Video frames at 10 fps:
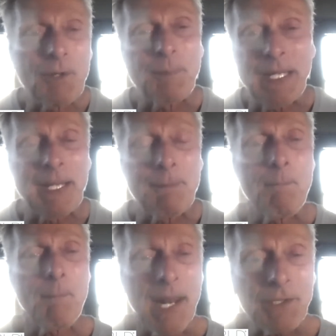be
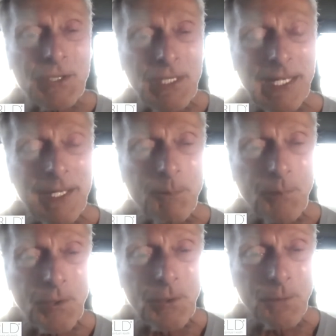immensely
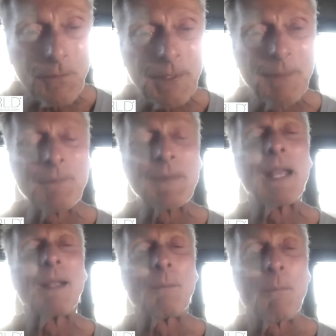improved.
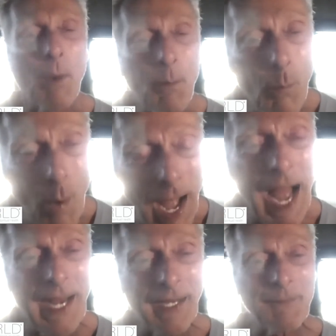Well,
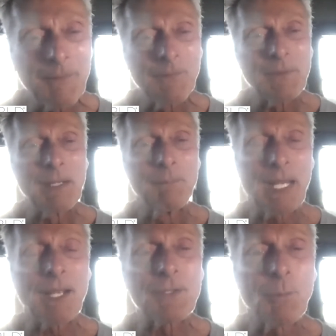why?
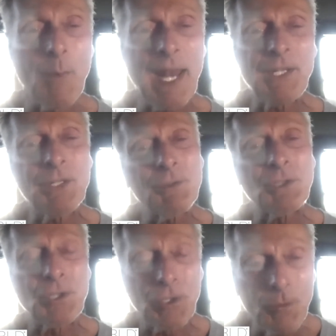Because when you
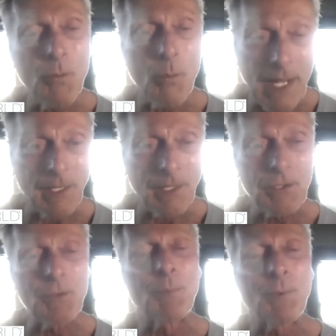chew well,
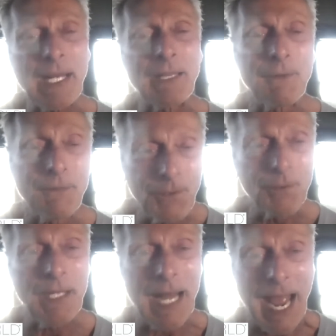you break the
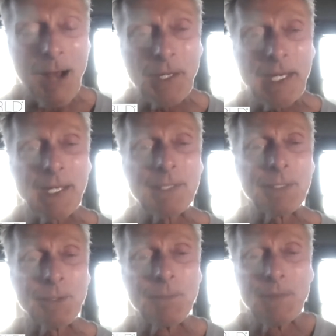food down into